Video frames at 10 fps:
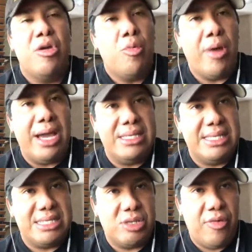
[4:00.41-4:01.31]
Why is
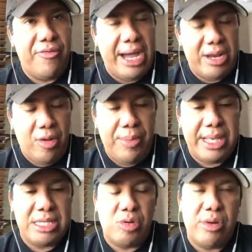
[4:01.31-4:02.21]
this so vital?
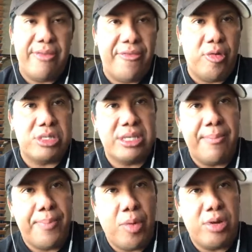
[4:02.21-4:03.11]
Because only forts
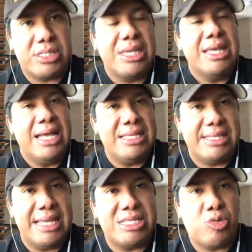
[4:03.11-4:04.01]
and ports and
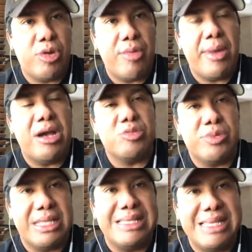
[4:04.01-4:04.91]
10 square miles
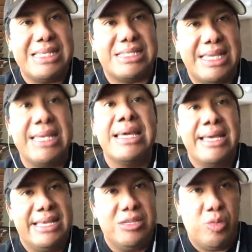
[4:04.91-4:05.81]
within D.C.
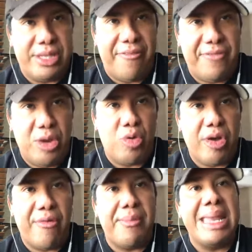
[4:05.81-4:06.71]
is what the federal
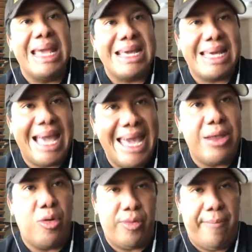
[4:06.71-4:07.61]
government can
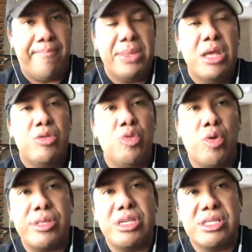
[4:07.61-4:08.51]
own.
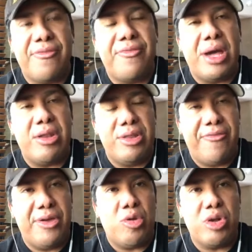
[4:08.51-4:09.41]
Nor does the
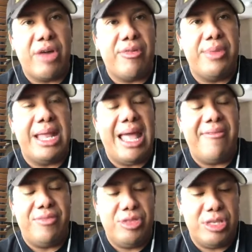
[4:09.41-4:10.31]
federal government
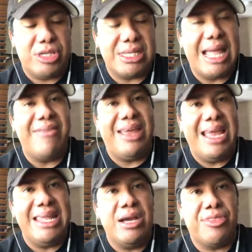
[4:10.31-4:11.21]
doesn't have
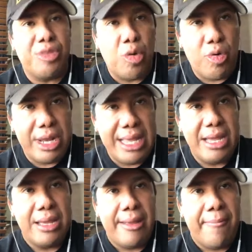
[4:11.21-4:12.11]
any authority
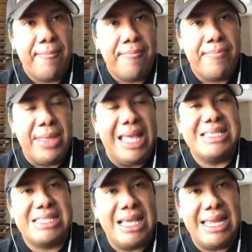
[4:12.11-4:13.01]
in
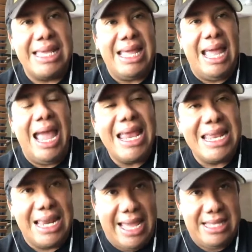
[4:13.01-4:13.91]
selling any
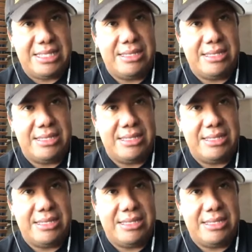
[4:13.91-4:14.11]
land